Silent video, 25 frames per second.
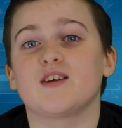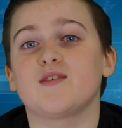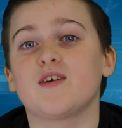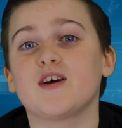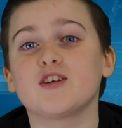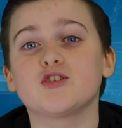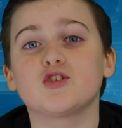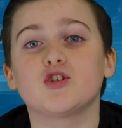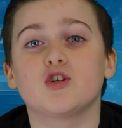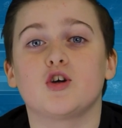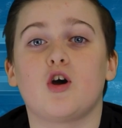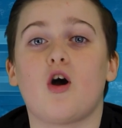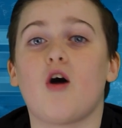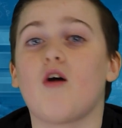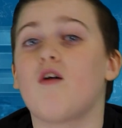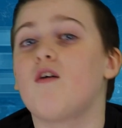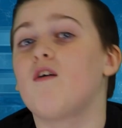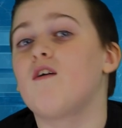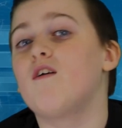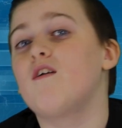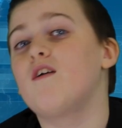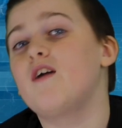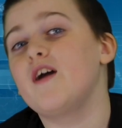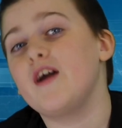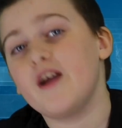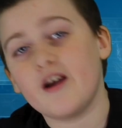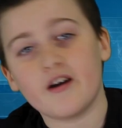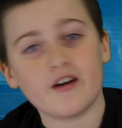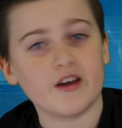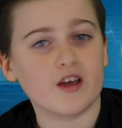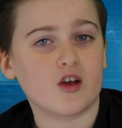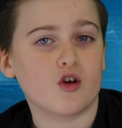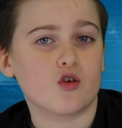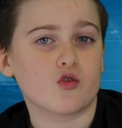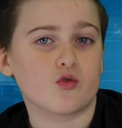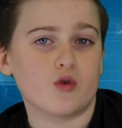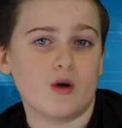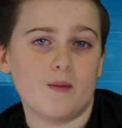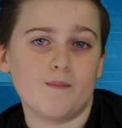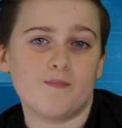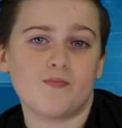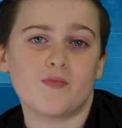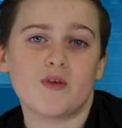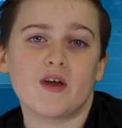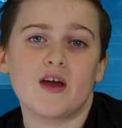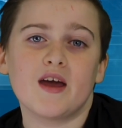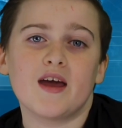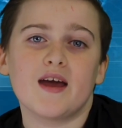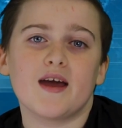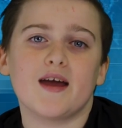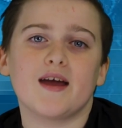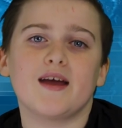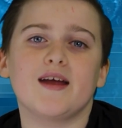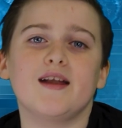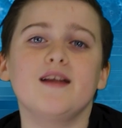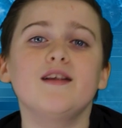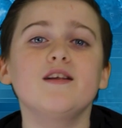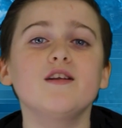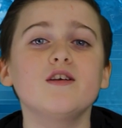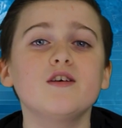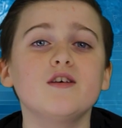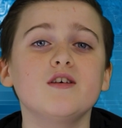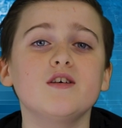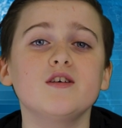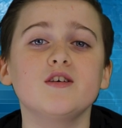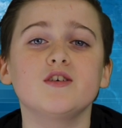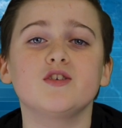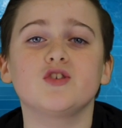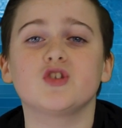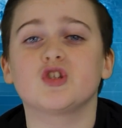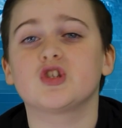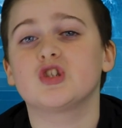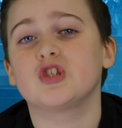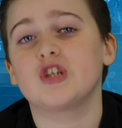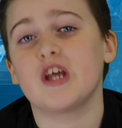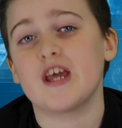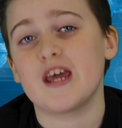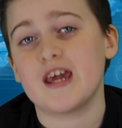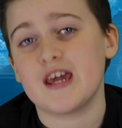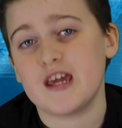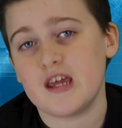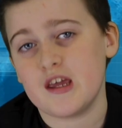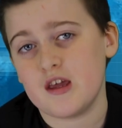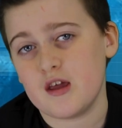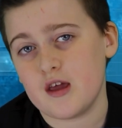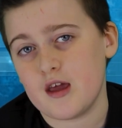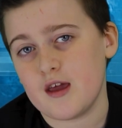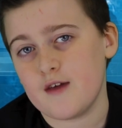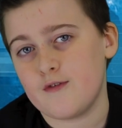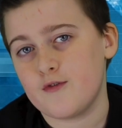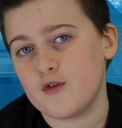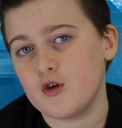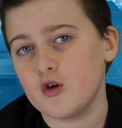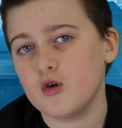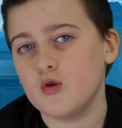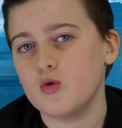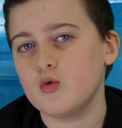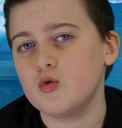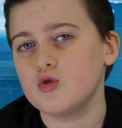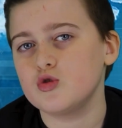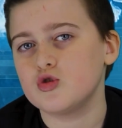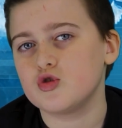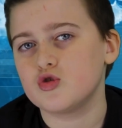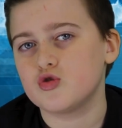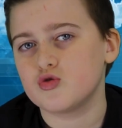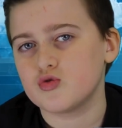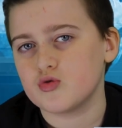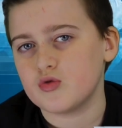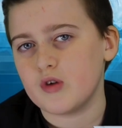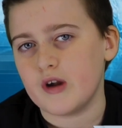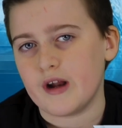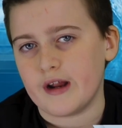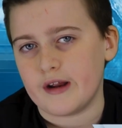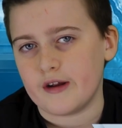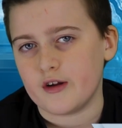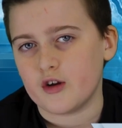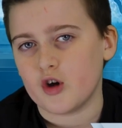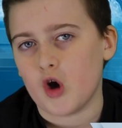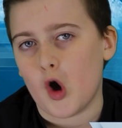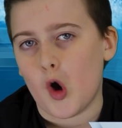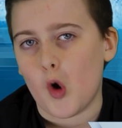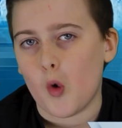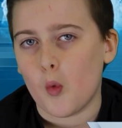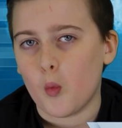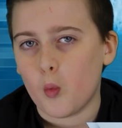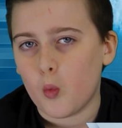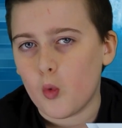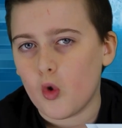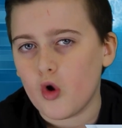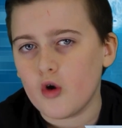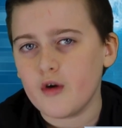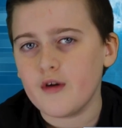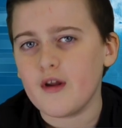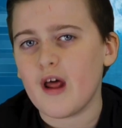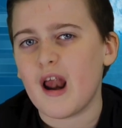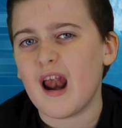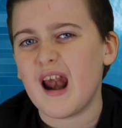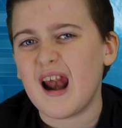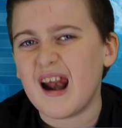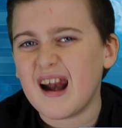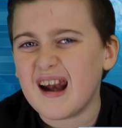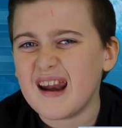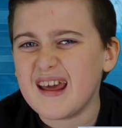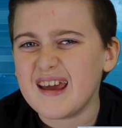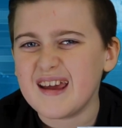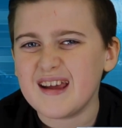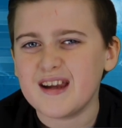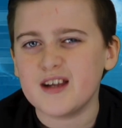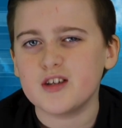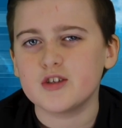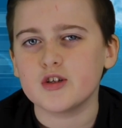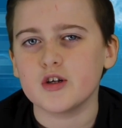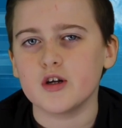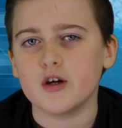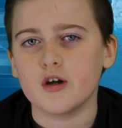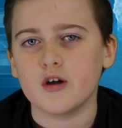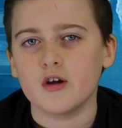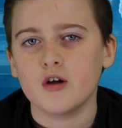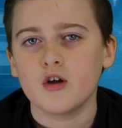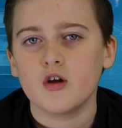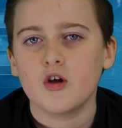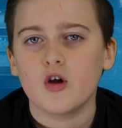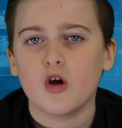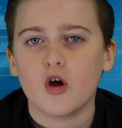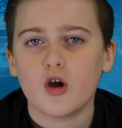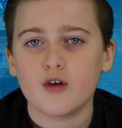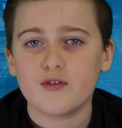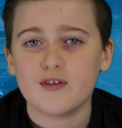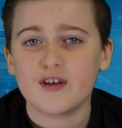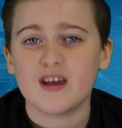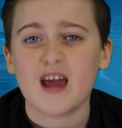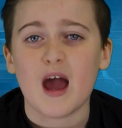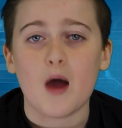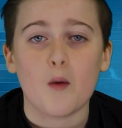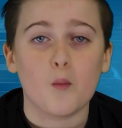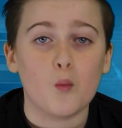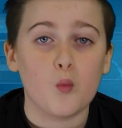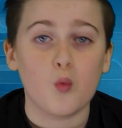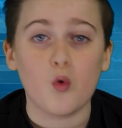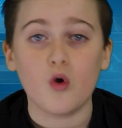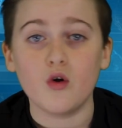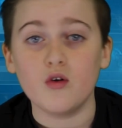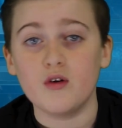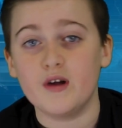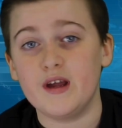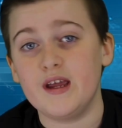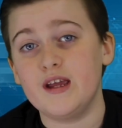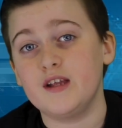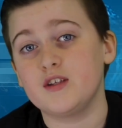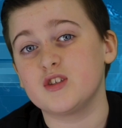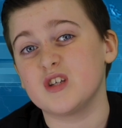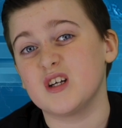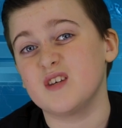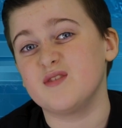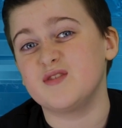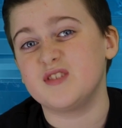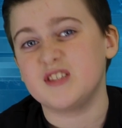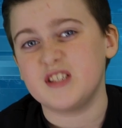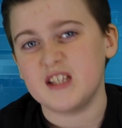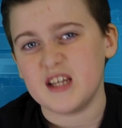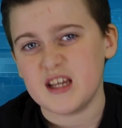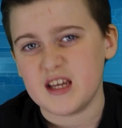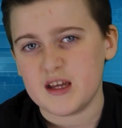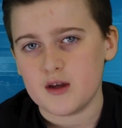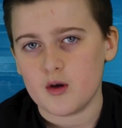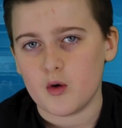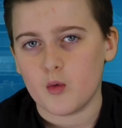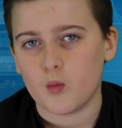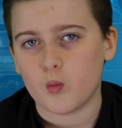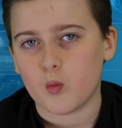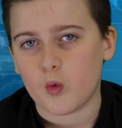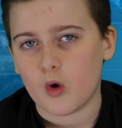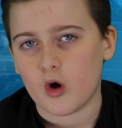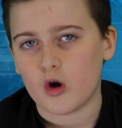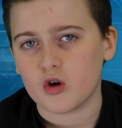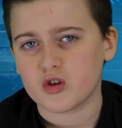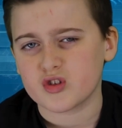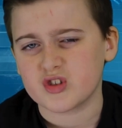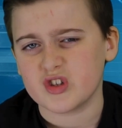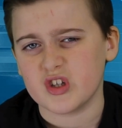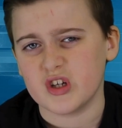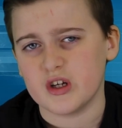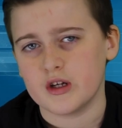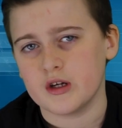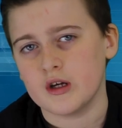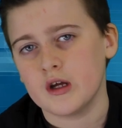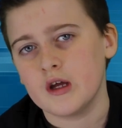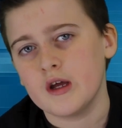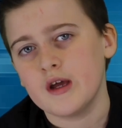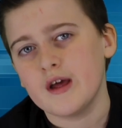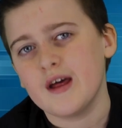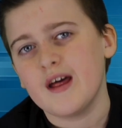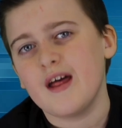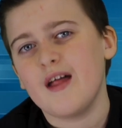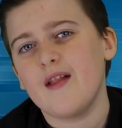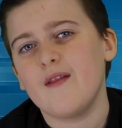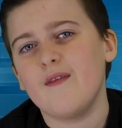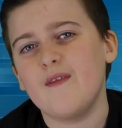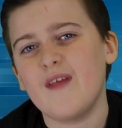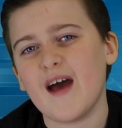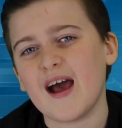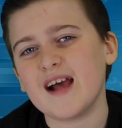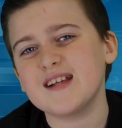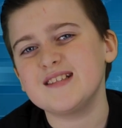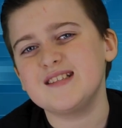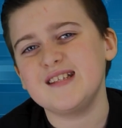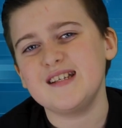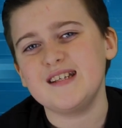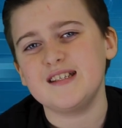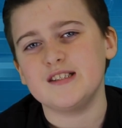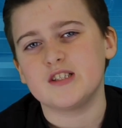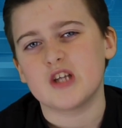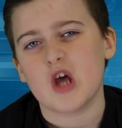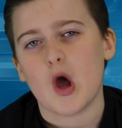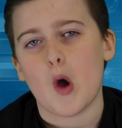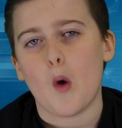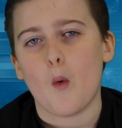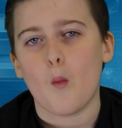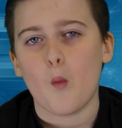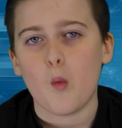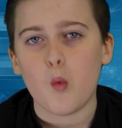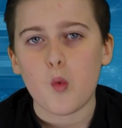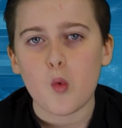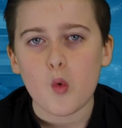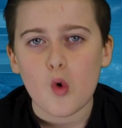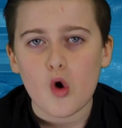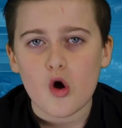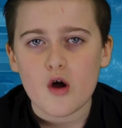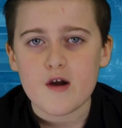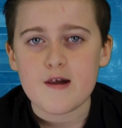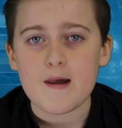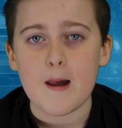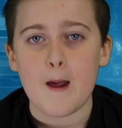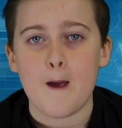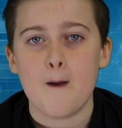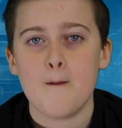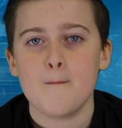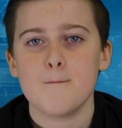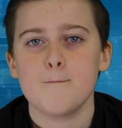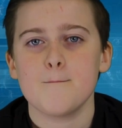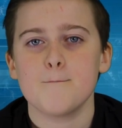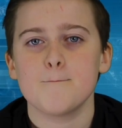I've actually got a really good one. In the sea, if you drink 1 litre, or if you get 1 litre of sea water, that is 1